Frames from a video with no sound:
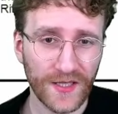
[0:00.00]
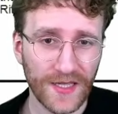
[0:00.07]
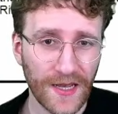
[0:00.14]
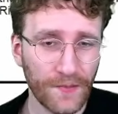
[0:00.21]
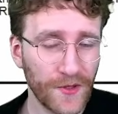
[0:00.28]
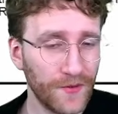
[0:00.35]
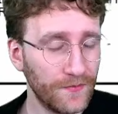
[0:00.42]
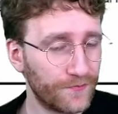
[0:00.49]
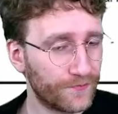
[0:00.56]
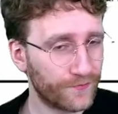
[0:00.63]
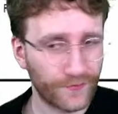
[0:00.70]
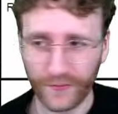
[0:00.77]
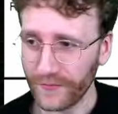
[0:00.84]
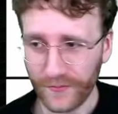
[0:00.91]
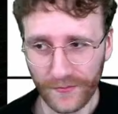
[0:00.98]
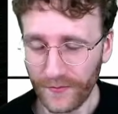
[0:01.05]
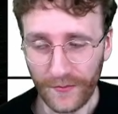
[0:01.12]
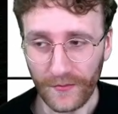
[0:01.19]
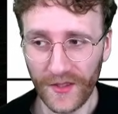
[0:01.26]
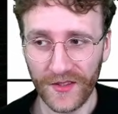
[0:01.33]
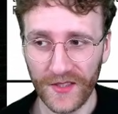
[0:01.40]
Summon,
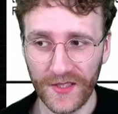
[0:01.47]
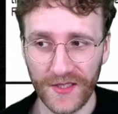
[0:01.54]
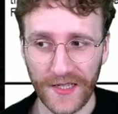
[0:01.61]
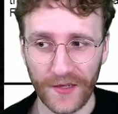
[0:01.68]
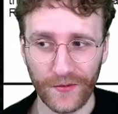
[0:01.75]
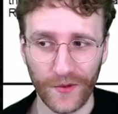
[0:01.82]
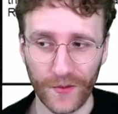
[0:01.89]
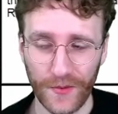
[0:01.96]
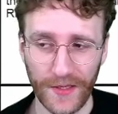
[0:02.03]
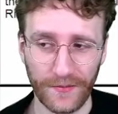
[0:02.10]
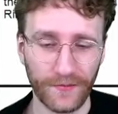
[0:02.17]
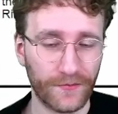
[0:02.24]
this deck would be